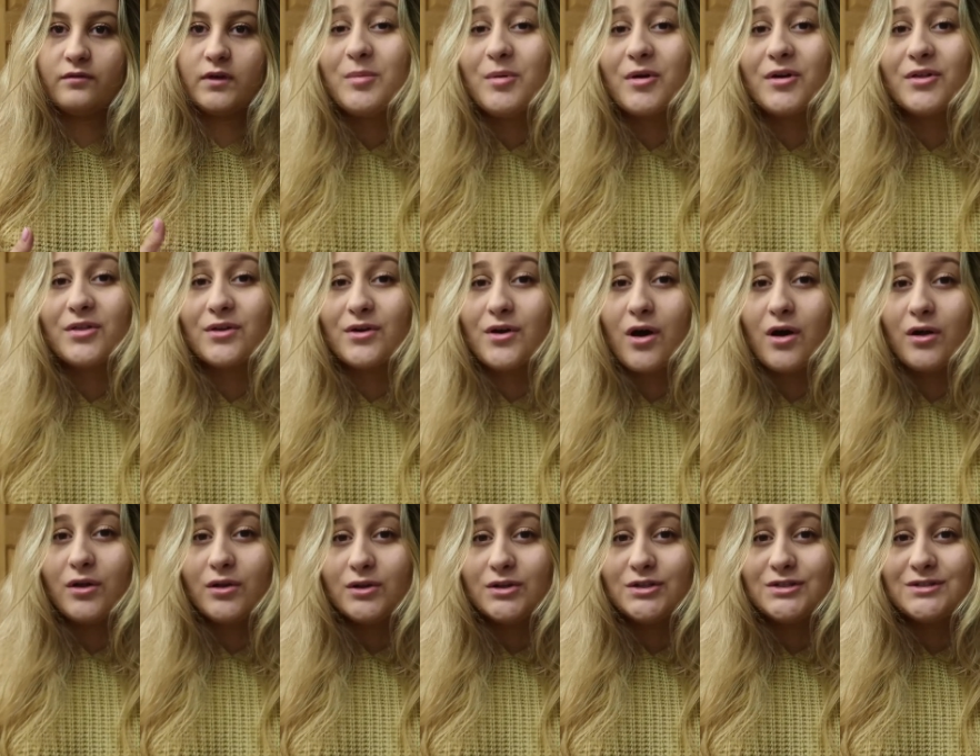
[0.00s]
The part of the
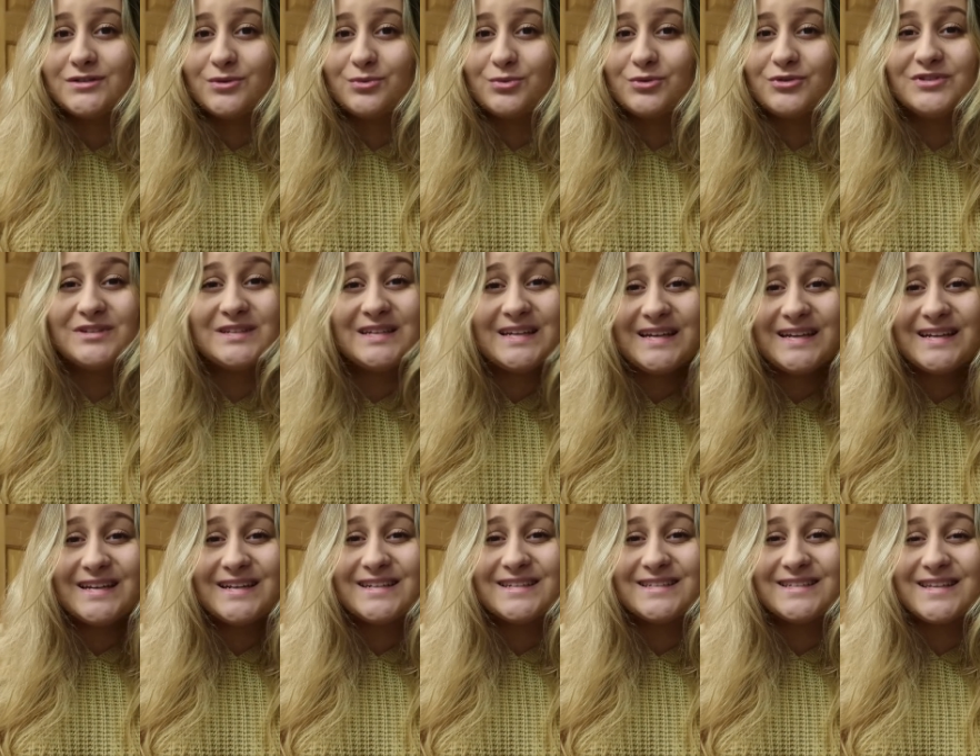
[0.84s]
college
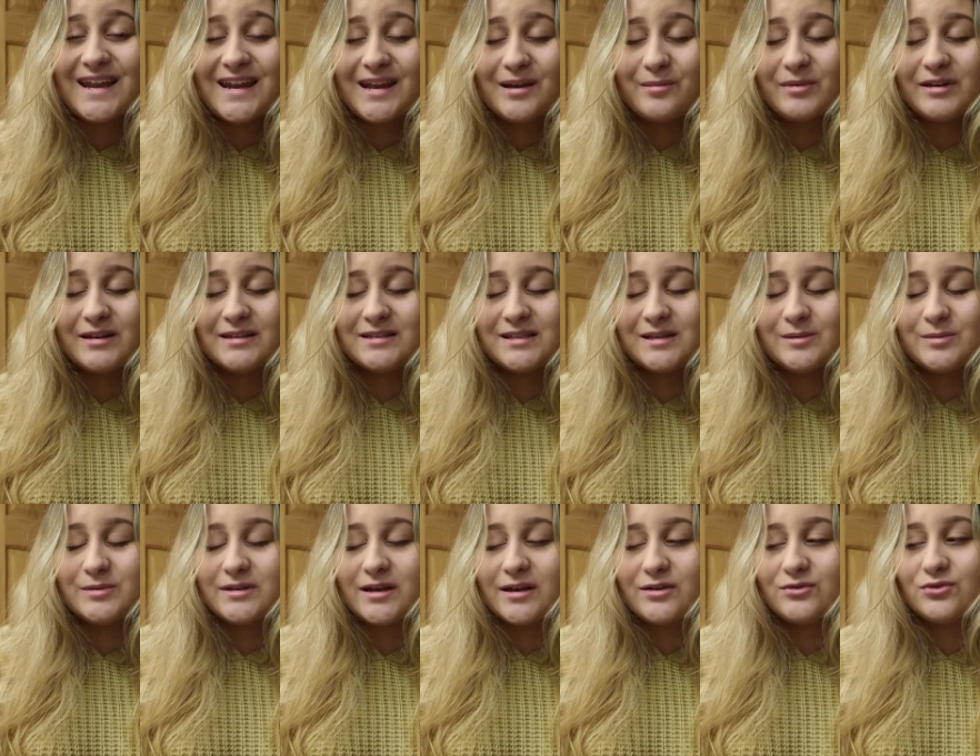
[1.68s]
routine is getting my
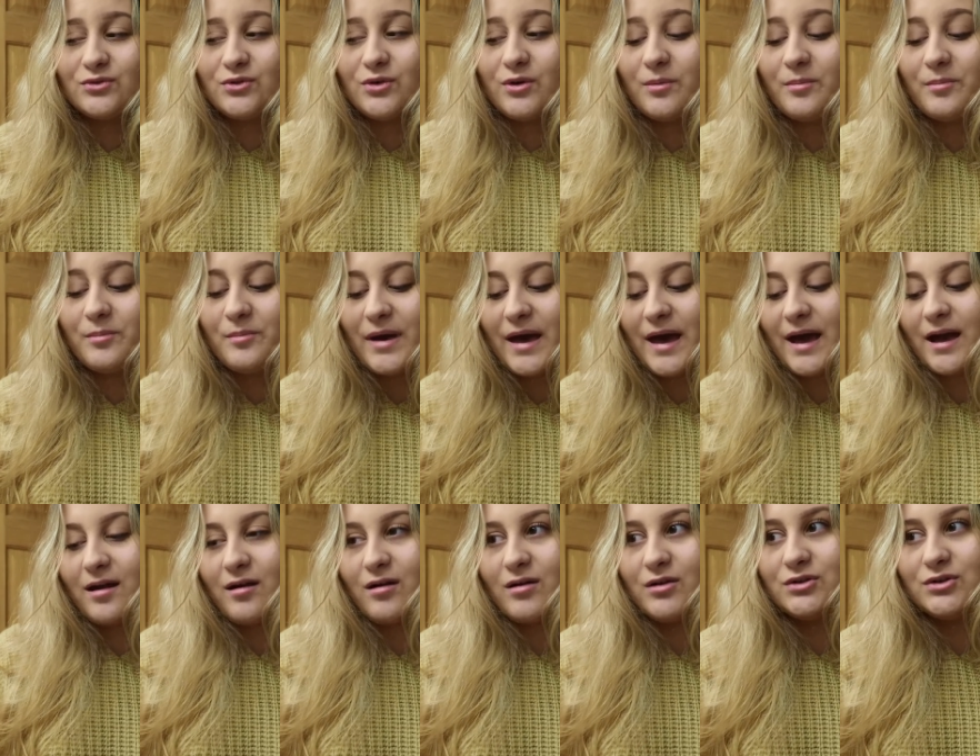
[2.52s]
sleep schedule
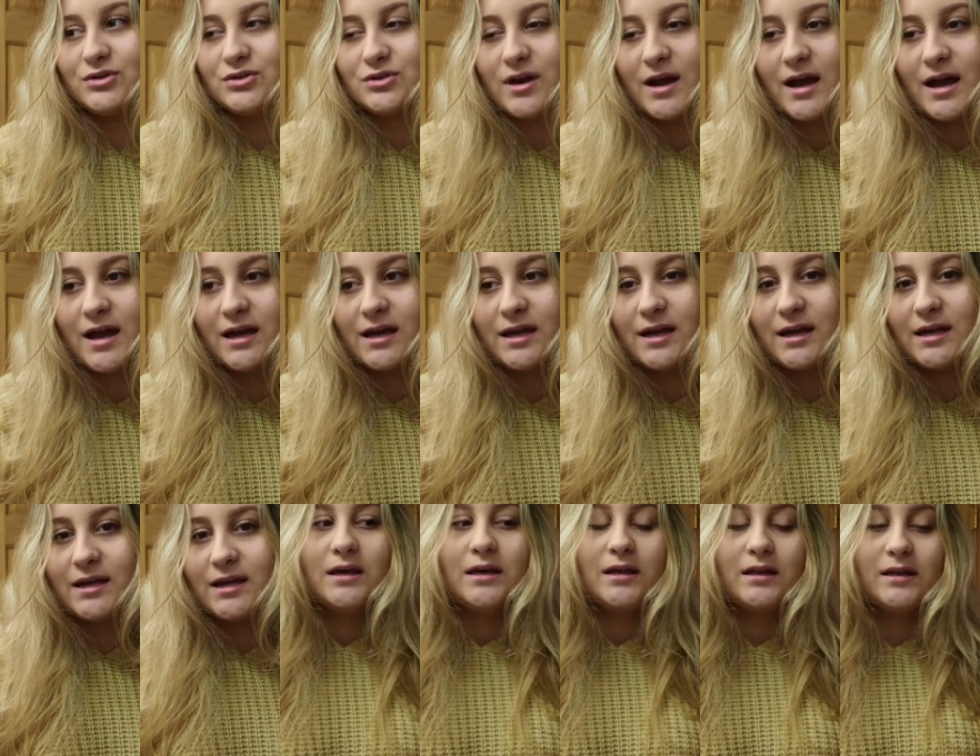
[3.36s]
back on track,
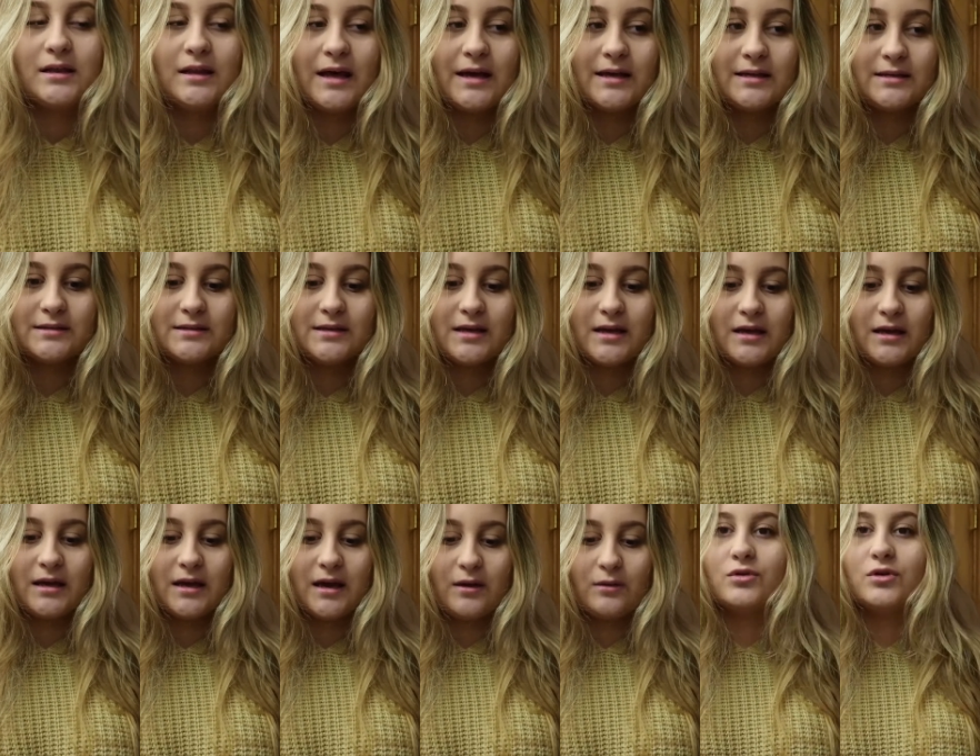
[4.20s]
and last
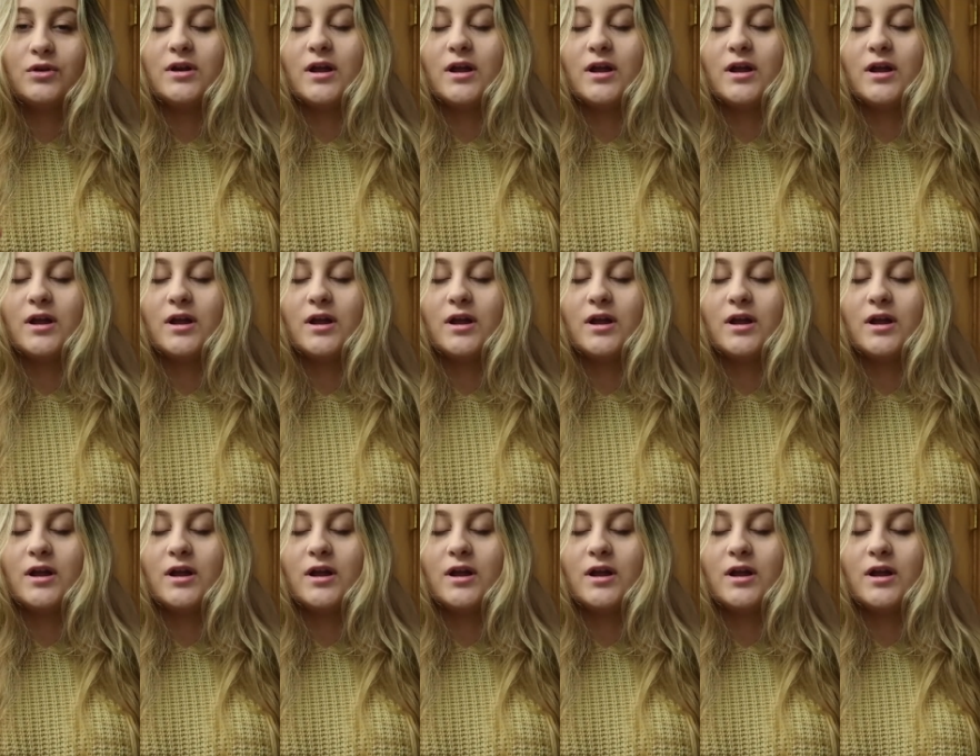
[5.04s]
night